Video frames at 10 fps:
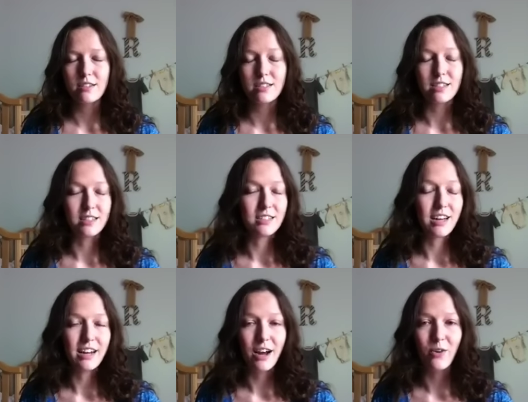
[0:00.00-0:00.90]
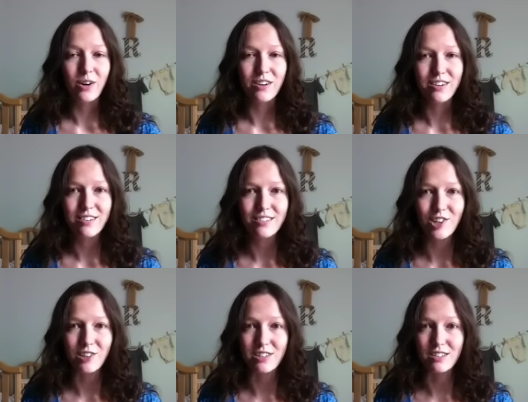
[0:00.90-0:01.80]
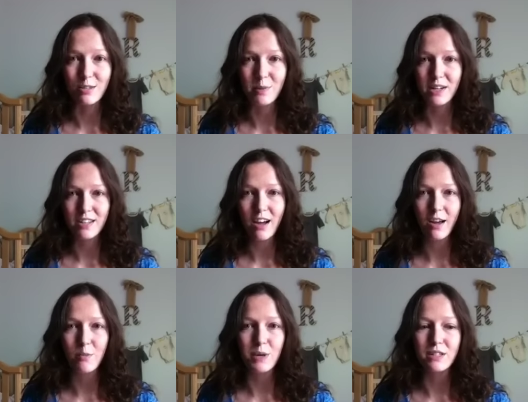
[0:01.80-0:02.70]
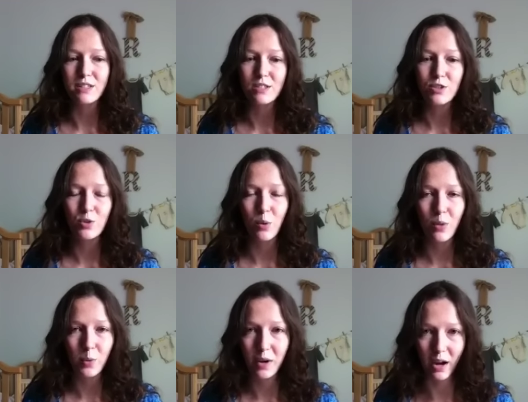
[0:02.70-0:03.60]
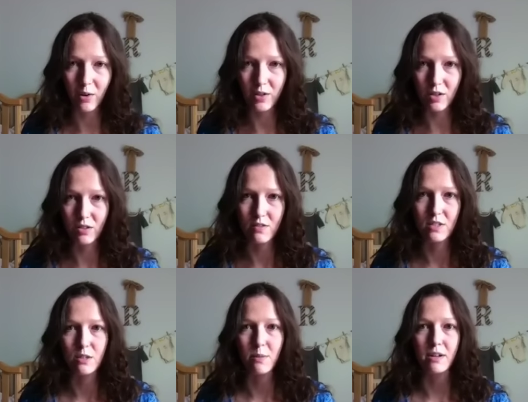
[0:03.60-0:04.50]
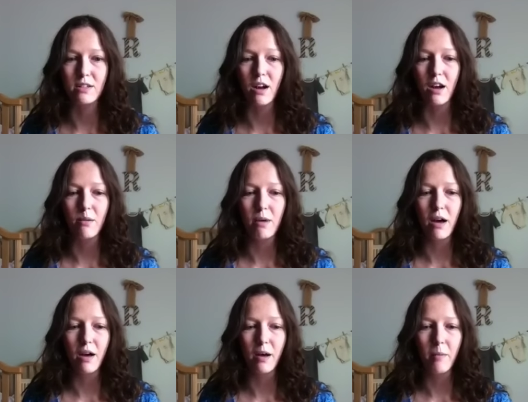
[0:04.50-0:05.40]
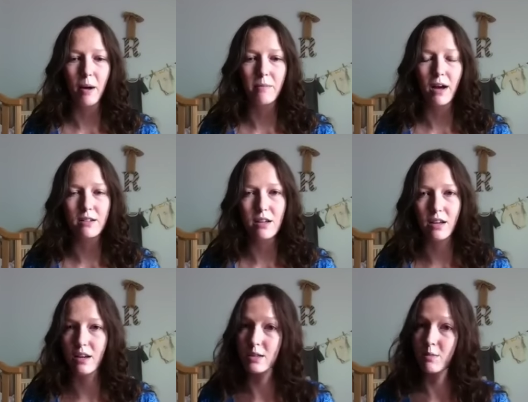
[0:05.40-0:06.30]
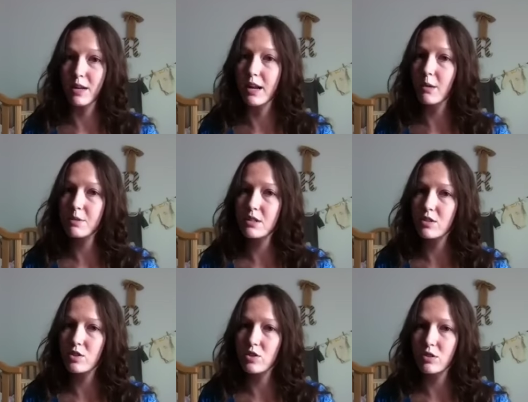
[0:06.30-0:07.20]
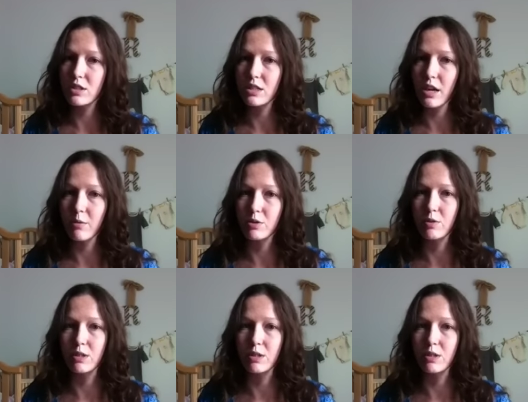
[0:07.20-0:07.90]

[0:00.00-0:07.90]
six to eight hour chunks of sleep at a time. It's two and three hour chunks of sleep at a time. Um, I'm not taking as many naps as I should during the day, which